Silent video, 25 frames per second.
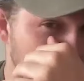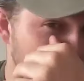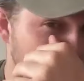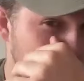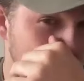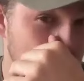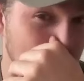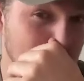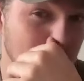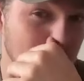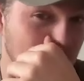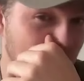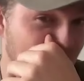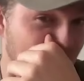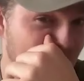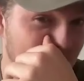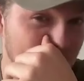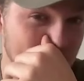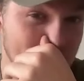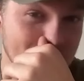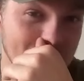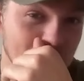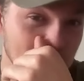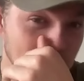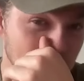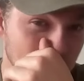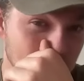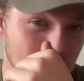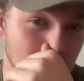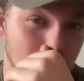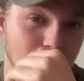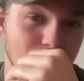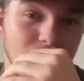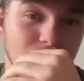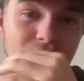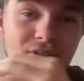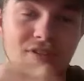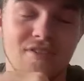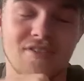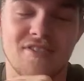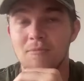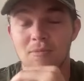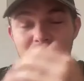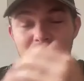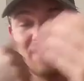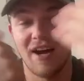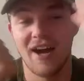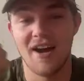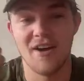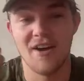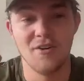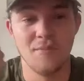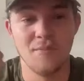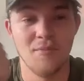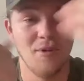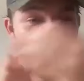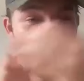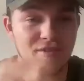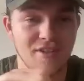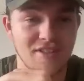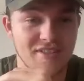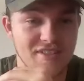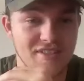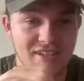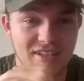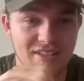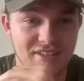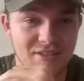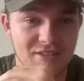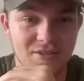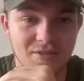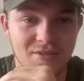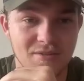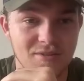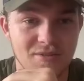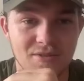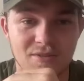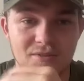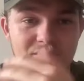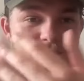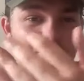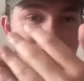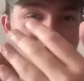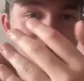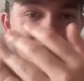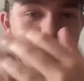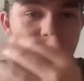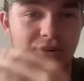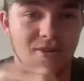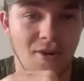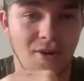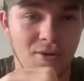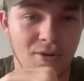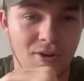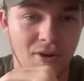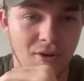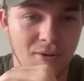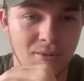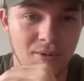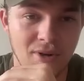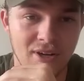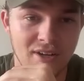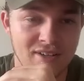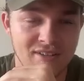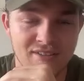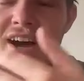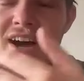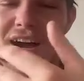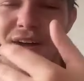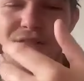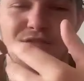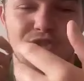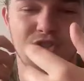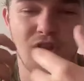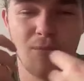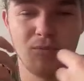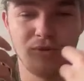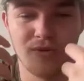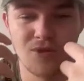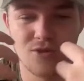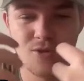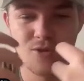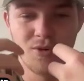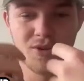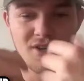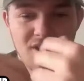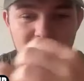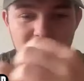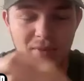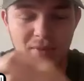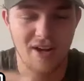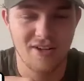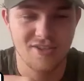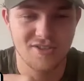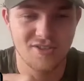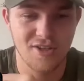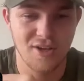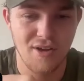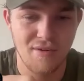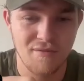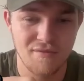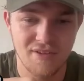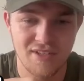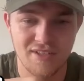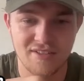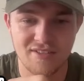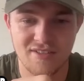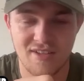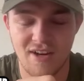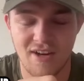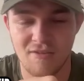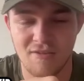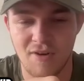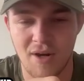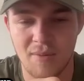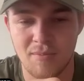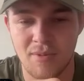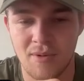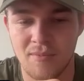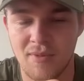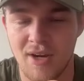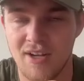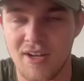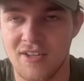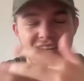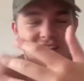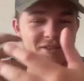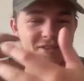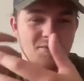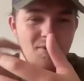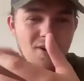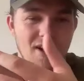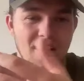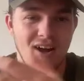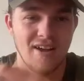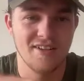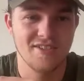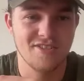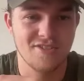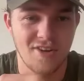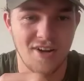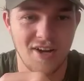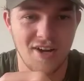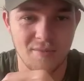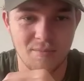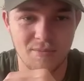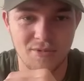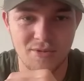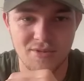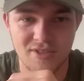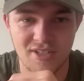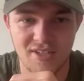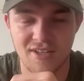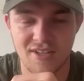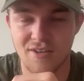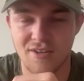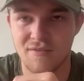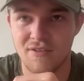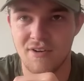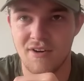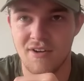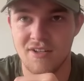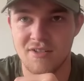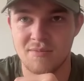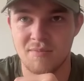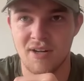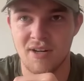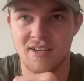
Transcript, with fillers: Best thing about it is your supporters. Without them, obviously, you, you can't go nowhere. I have trouble talking about certain things that I rap about. That's why I started music in the first